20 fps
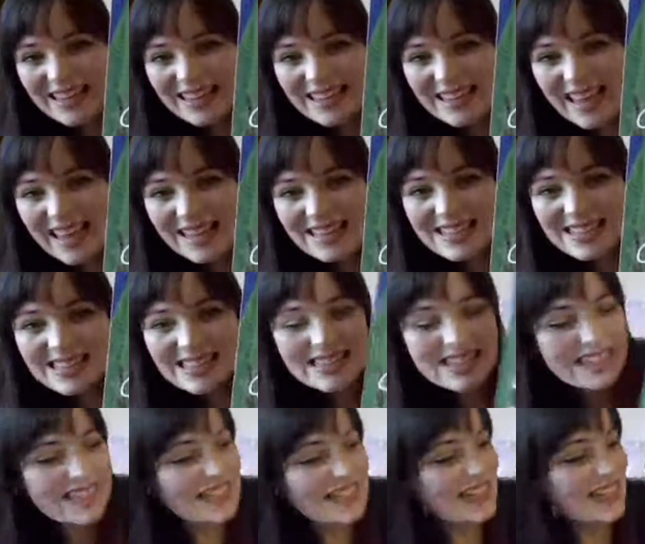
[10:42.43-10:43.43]
Yes,
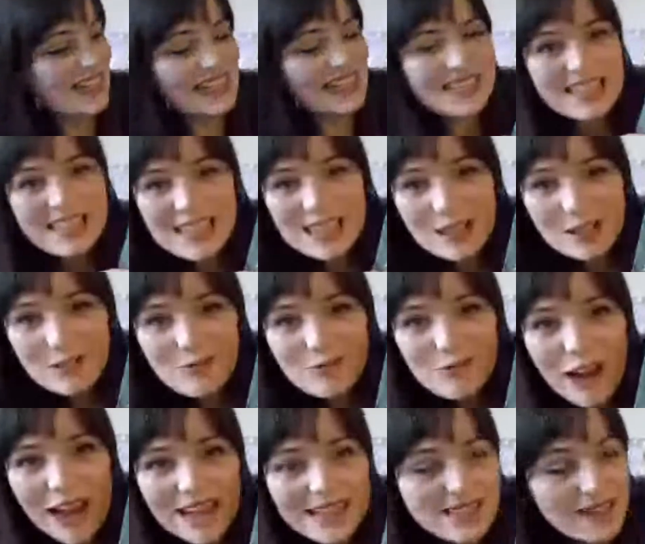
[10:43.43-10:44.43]
he has a little
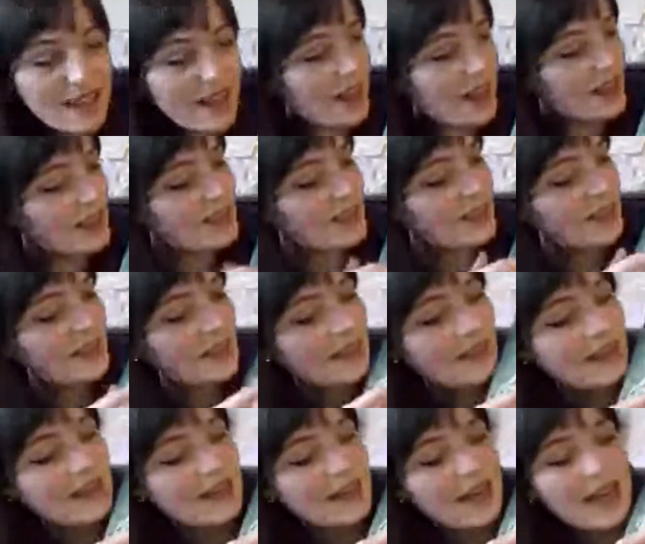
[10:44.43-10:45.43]
red hat
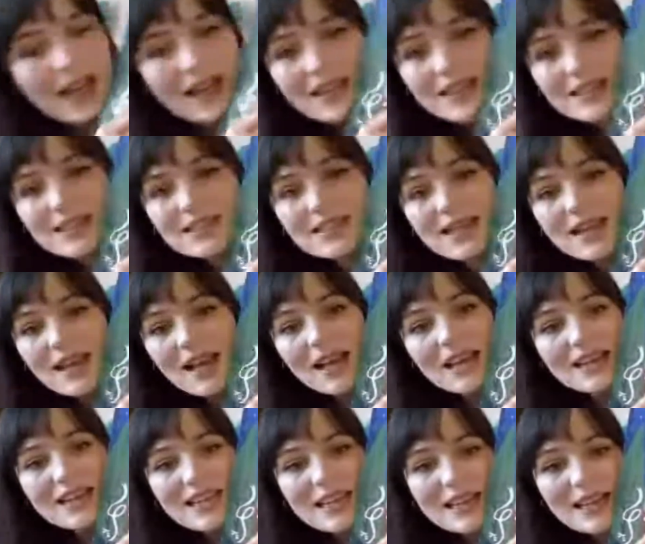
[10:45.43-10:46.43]
and it has a
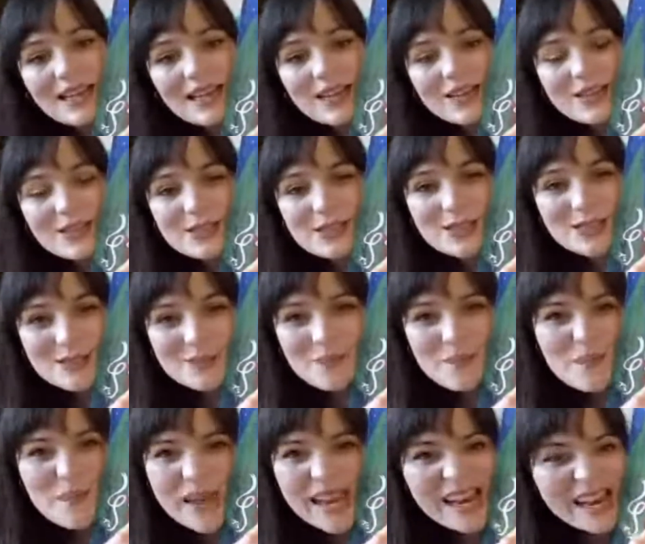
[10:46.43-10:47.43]
little
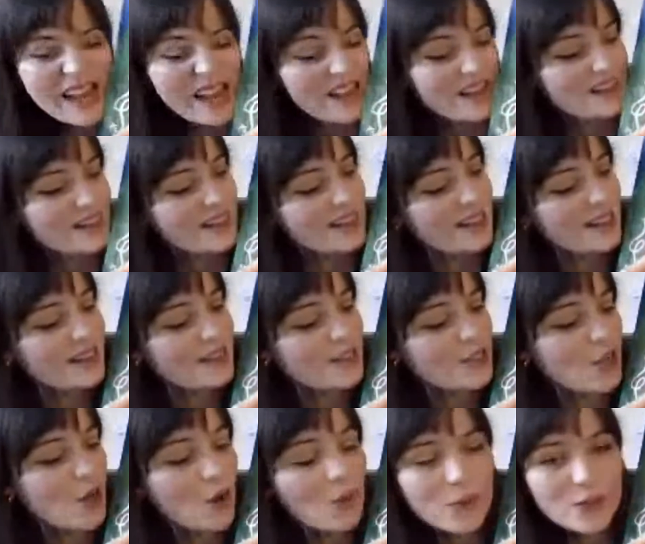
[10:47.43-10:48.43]
spinner at the
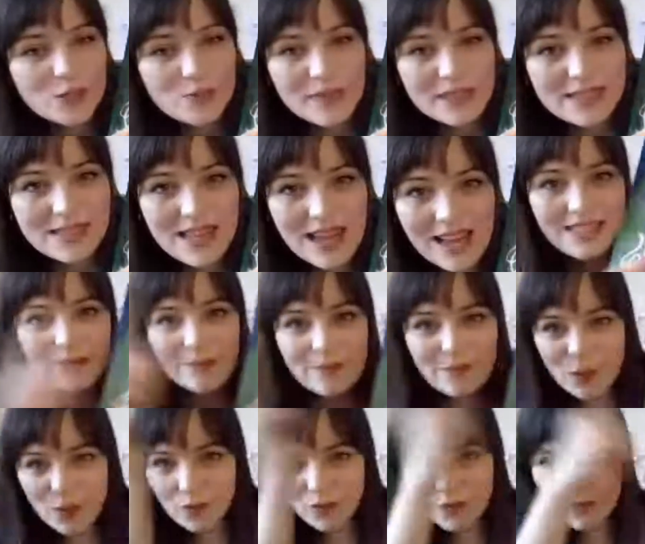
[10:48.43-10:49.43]
top, which means that as he
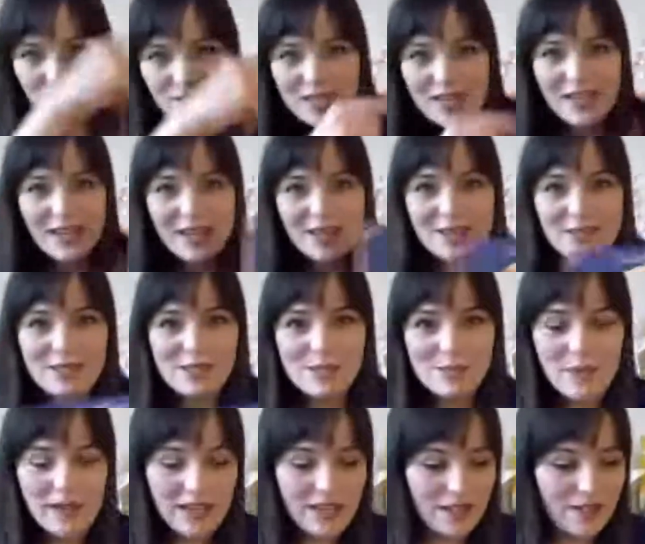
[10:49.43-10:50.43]
moves, the
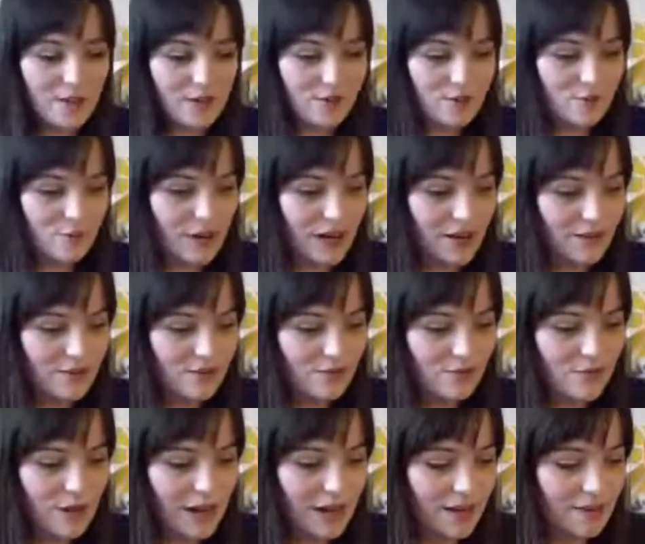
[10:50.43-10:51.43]
spinner goes round
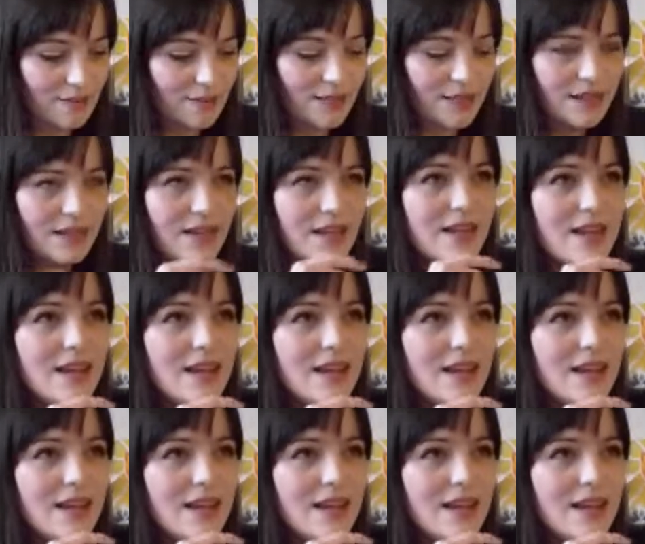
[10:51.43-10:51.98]
and round.